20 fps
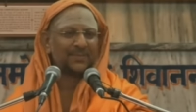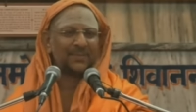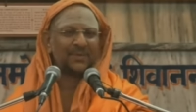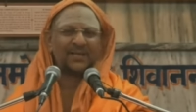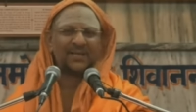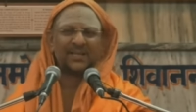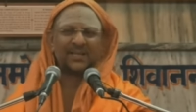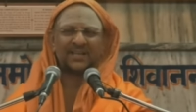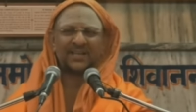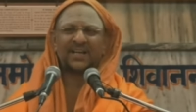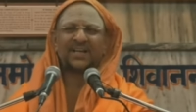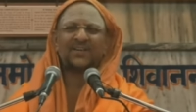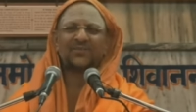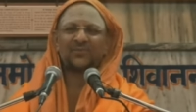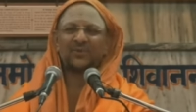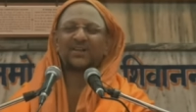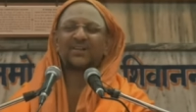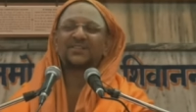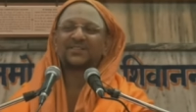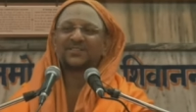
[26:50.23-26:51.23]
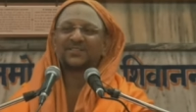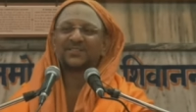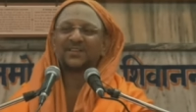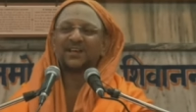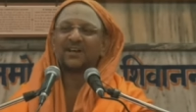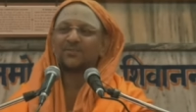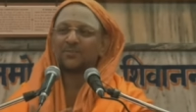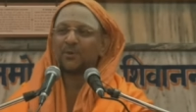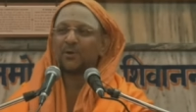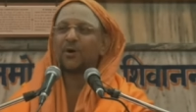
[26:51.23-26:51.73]
Many great works
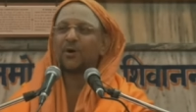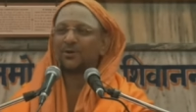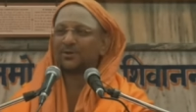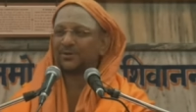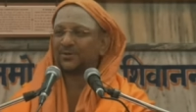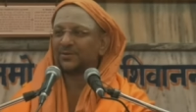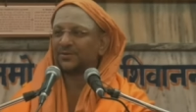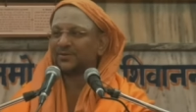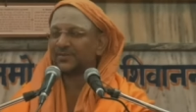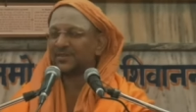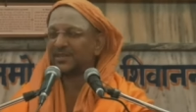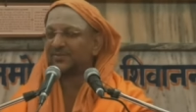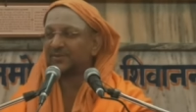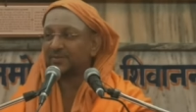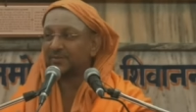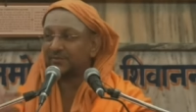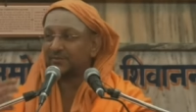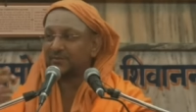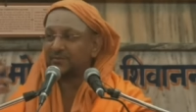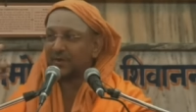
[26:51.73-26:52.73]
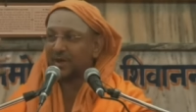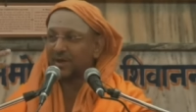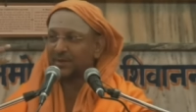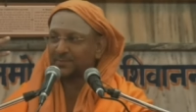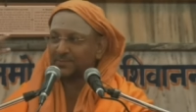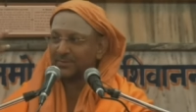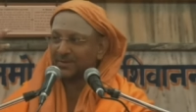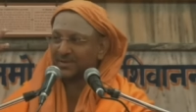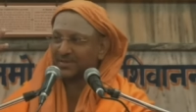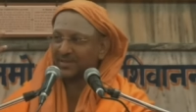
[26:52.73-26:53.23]
are born. Even
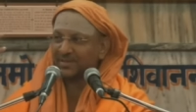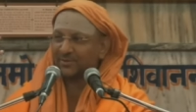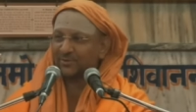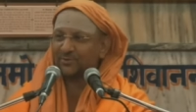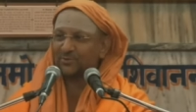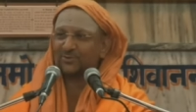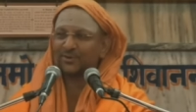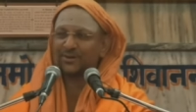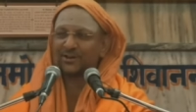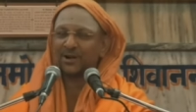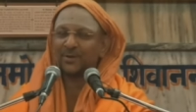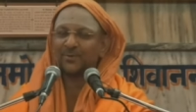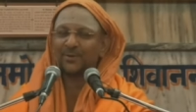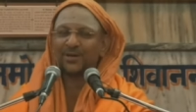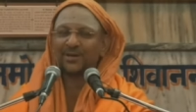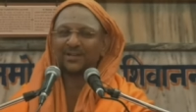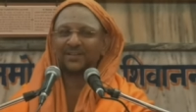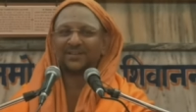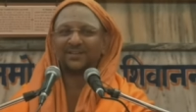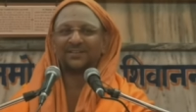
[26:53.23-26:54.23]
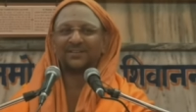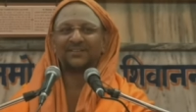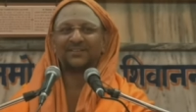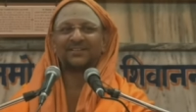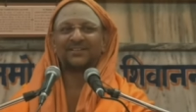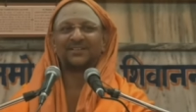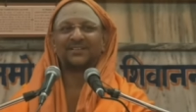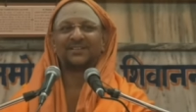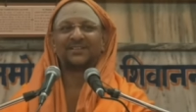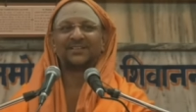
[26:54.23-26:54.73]
Valmiki wrote Ramayana
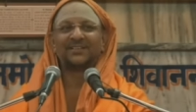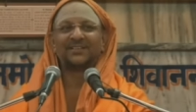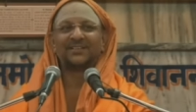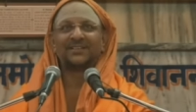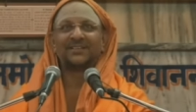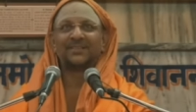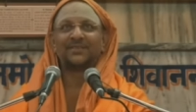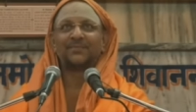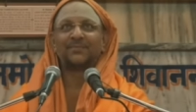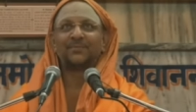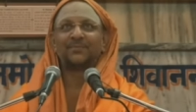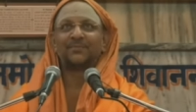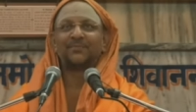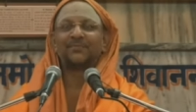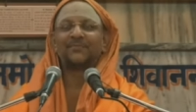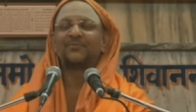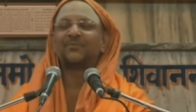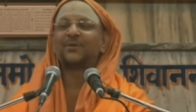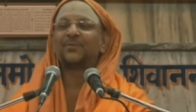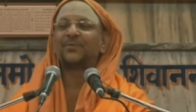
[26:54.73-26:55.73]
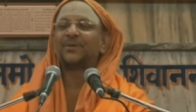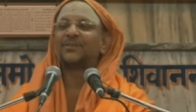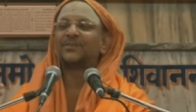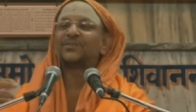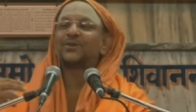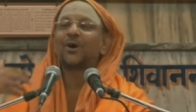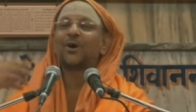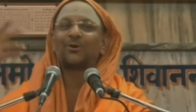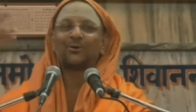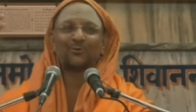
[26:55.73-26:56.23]
from a
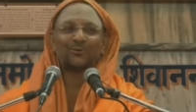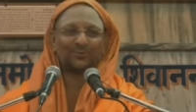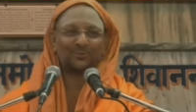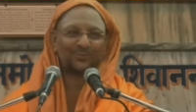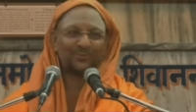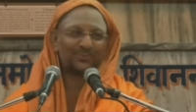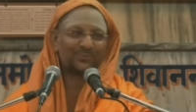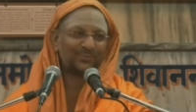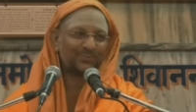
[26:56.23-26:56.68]
sorrow.